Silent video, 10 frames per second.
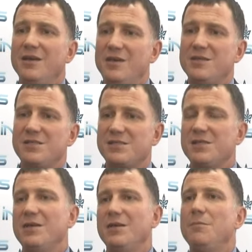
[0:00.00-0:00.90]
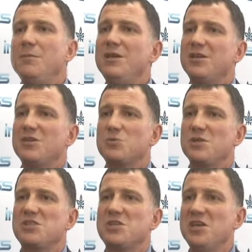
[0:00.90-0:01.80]
his meetings
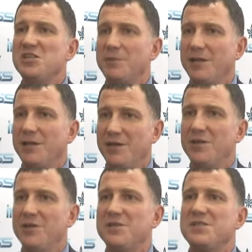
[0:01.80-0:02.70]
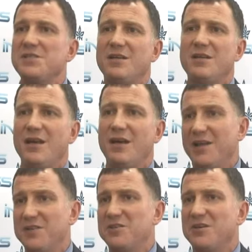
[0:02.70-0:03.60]
with Hezbollah leaders and
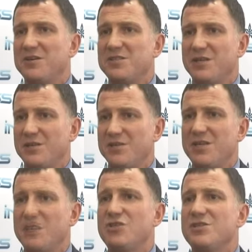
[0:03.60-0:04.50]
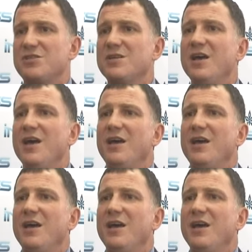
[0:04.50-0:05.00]
other terrorist organizations,